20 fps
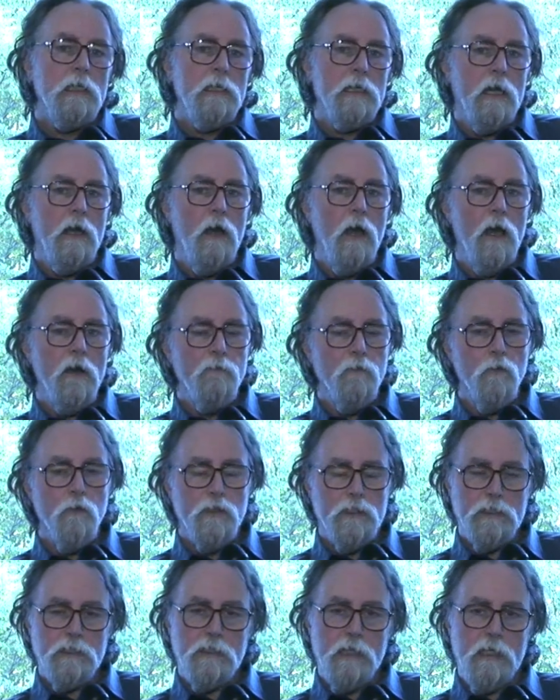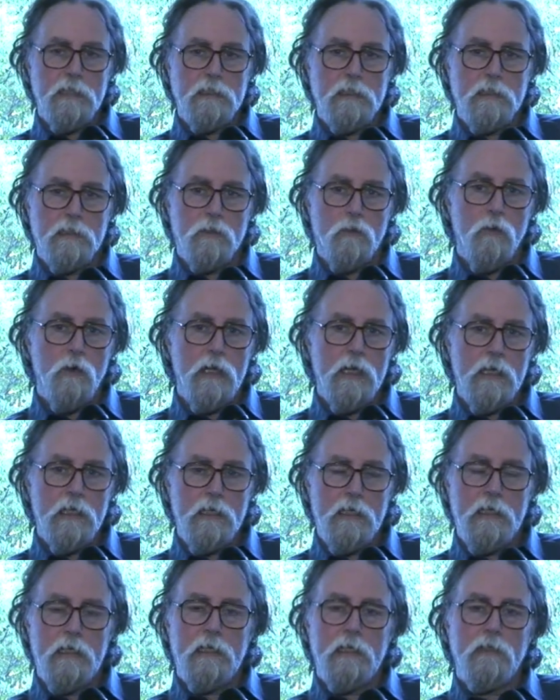Now, I've always stated quite
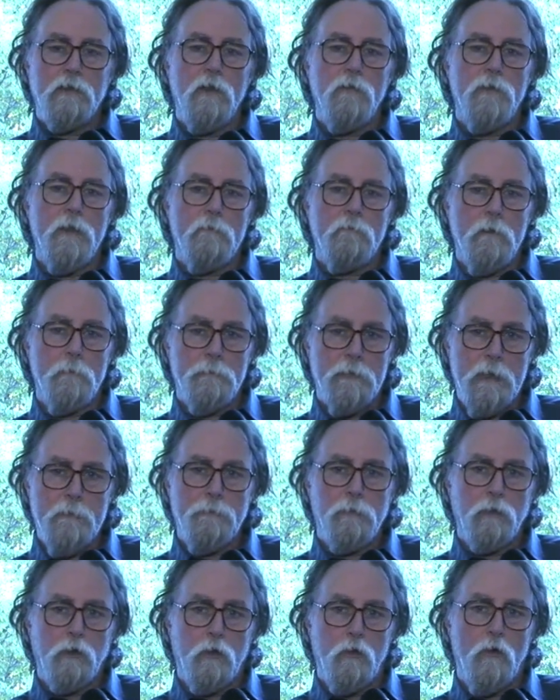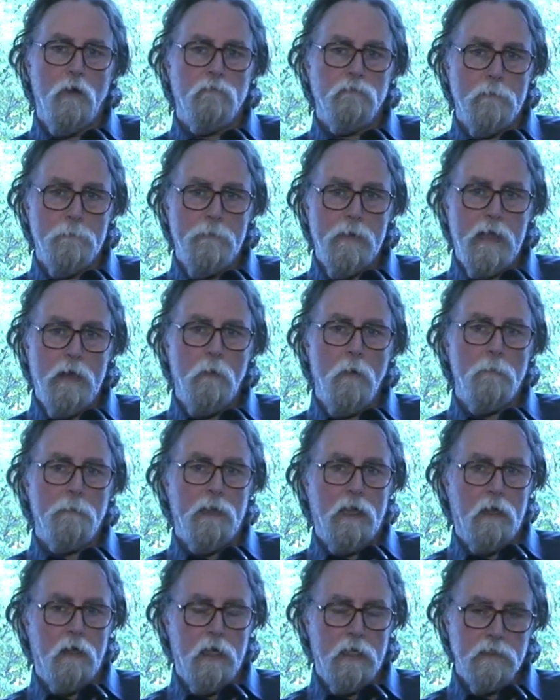clearly that there are people who are in power
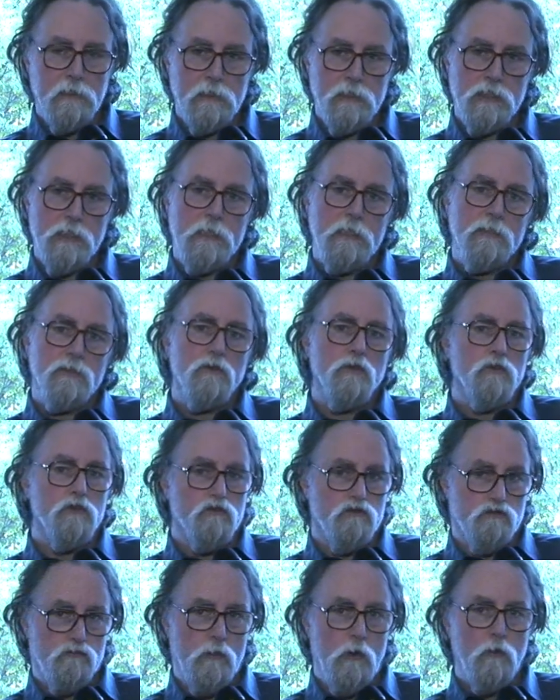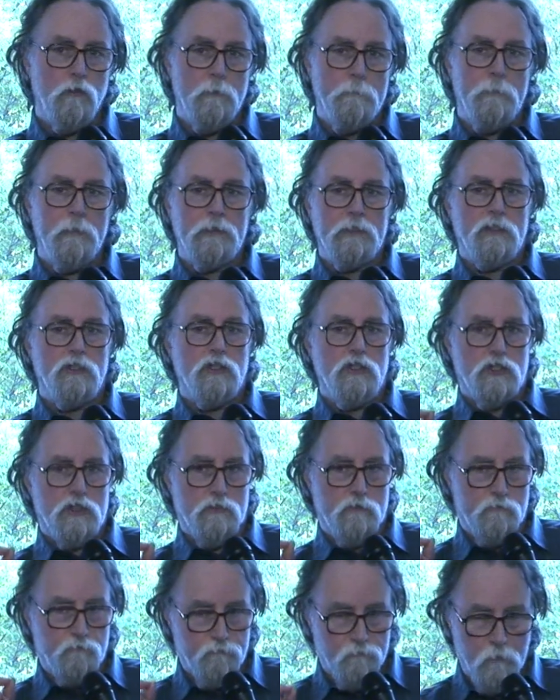behind the scenes who control the
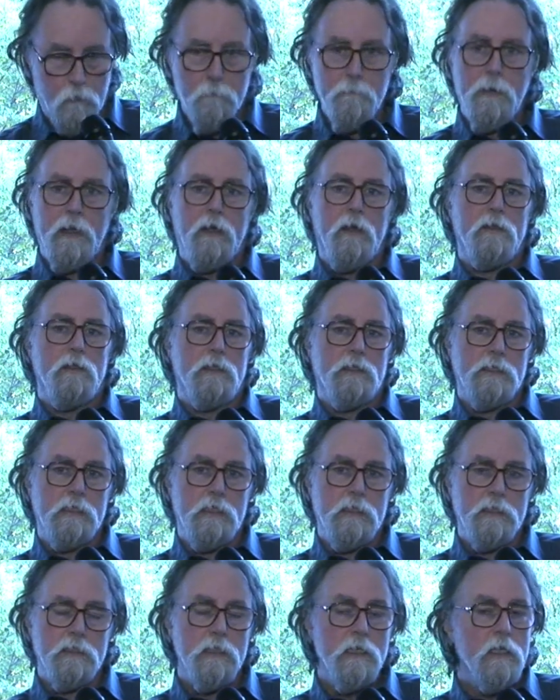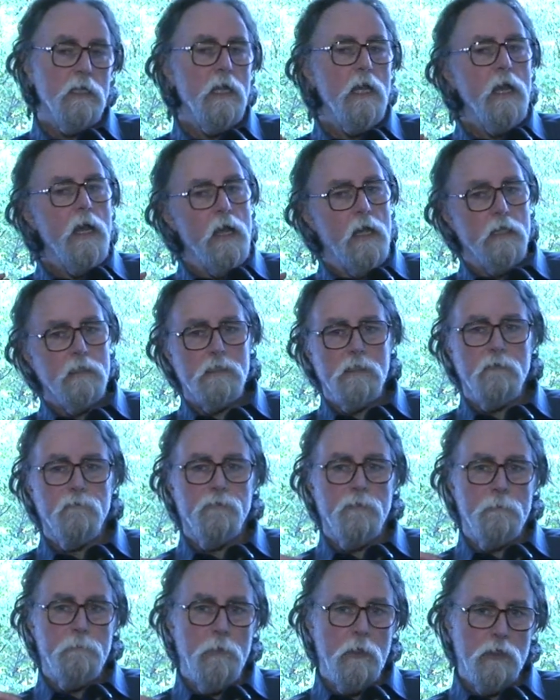politicians from behind the scenes, as
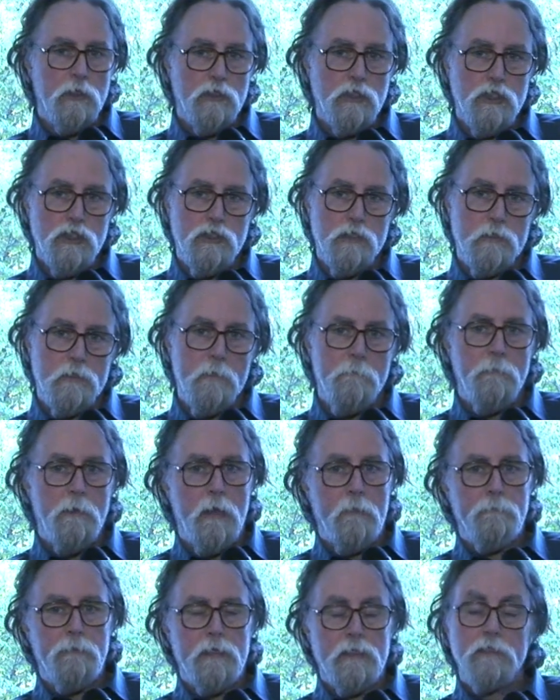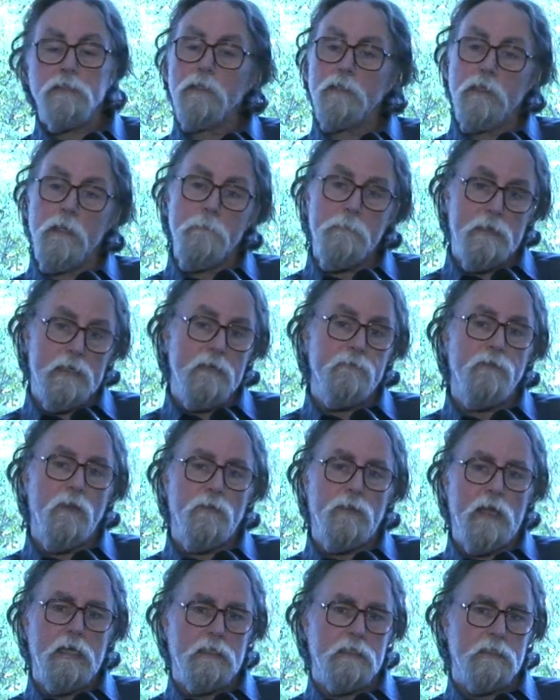if the politicians are puppets, and I believe
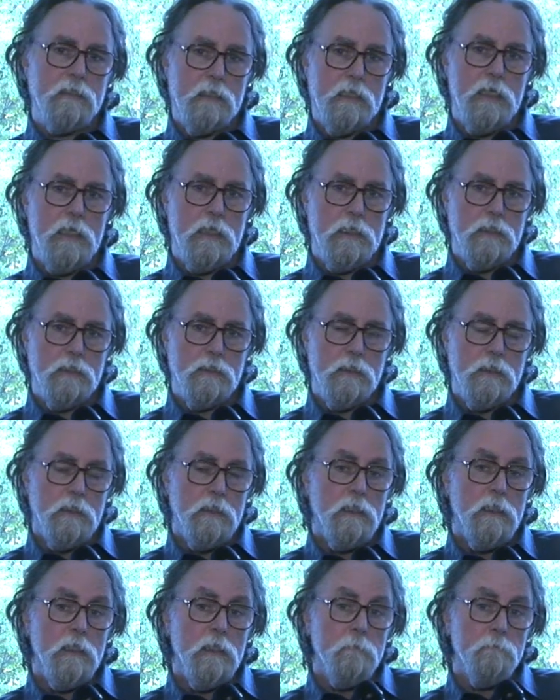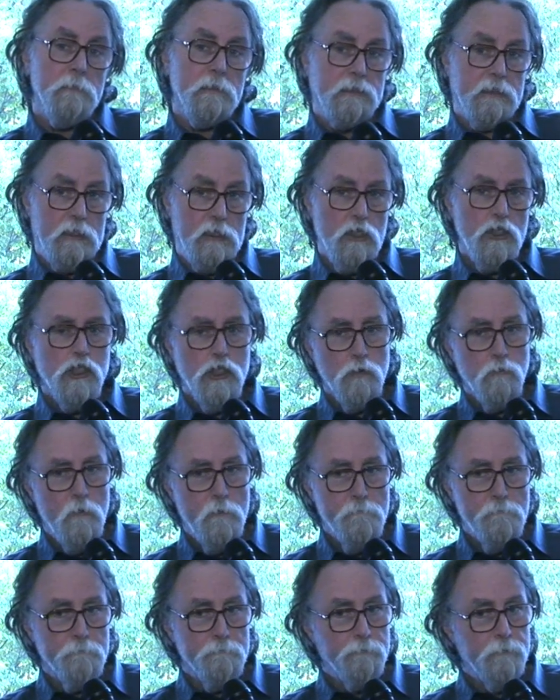that that is the case. But the issue
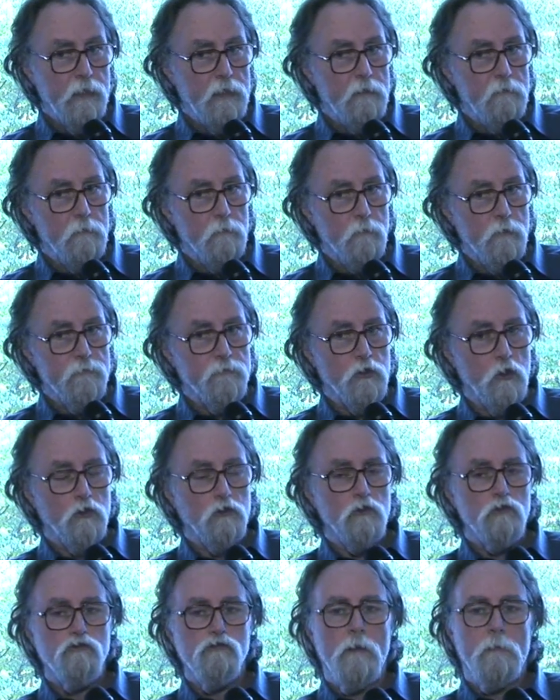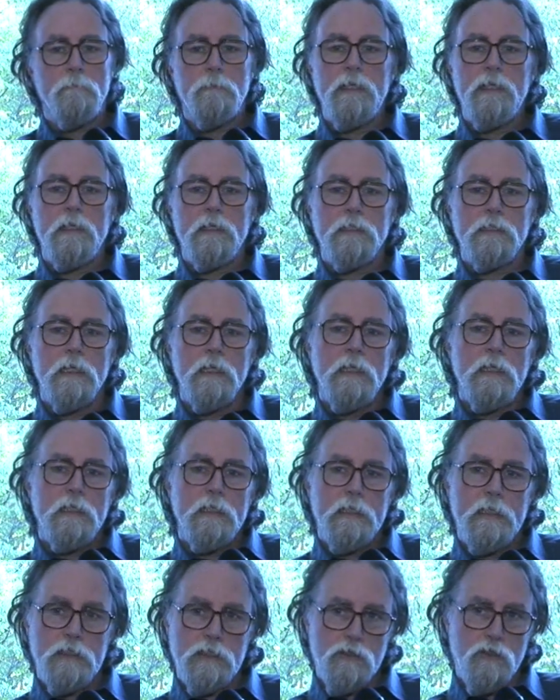with Donald Trump is
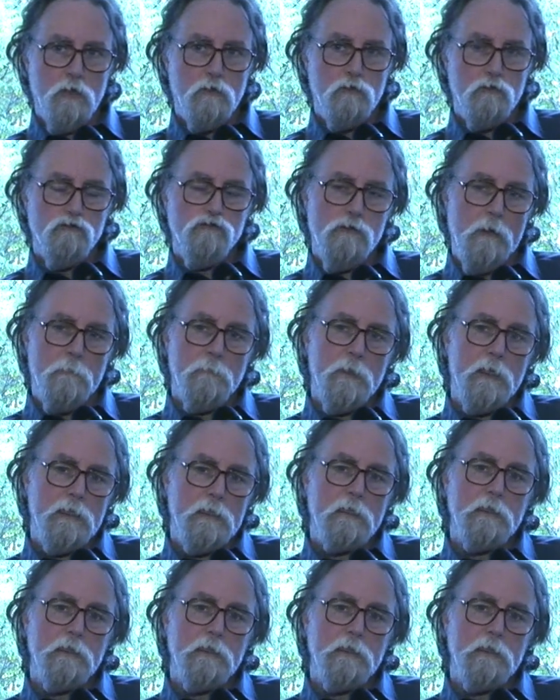Donald Trump going